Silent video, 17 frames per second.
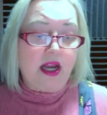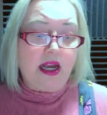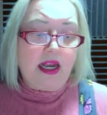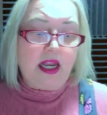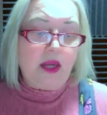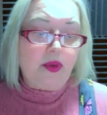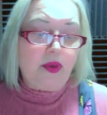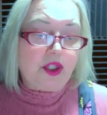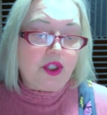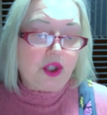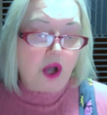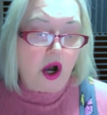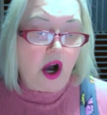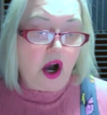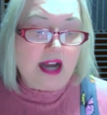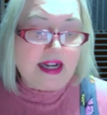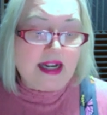he was
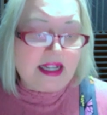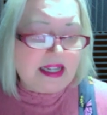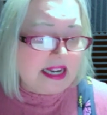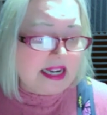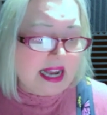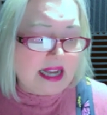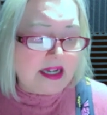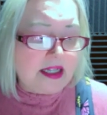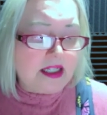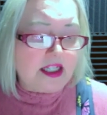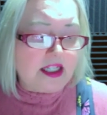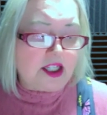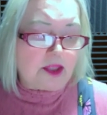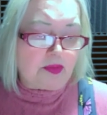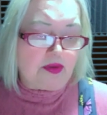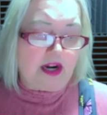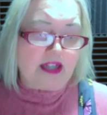caught in an
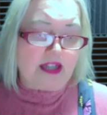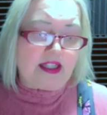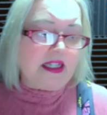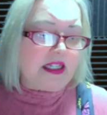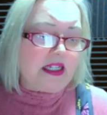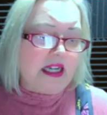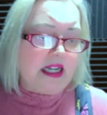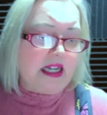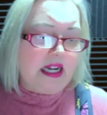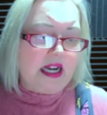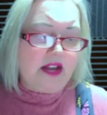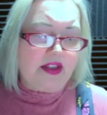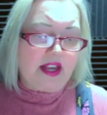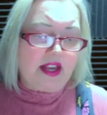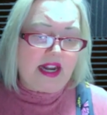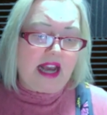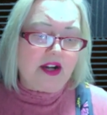endless present
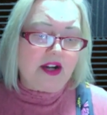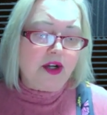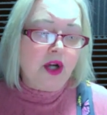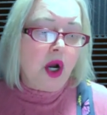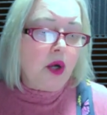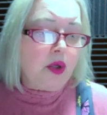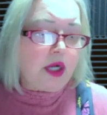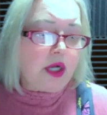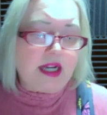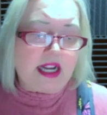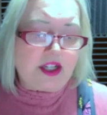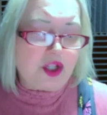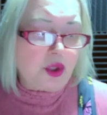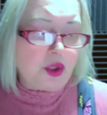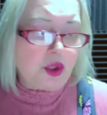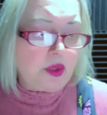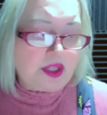that had no
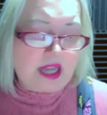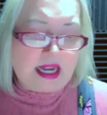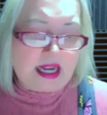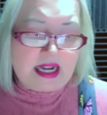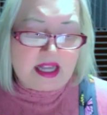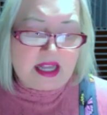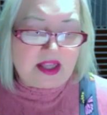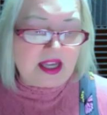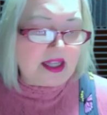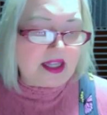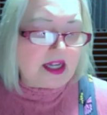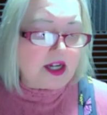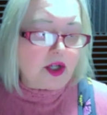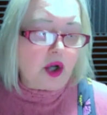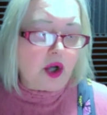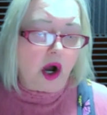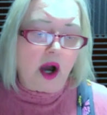connection with anything that
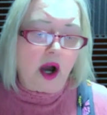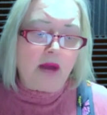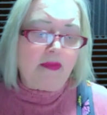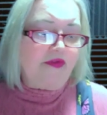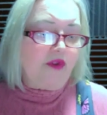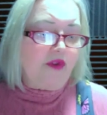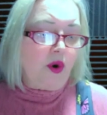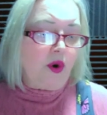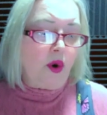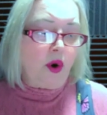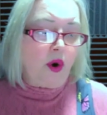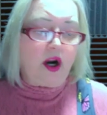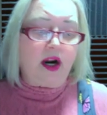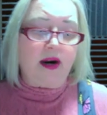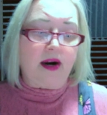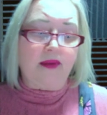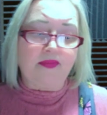had gone
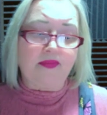before.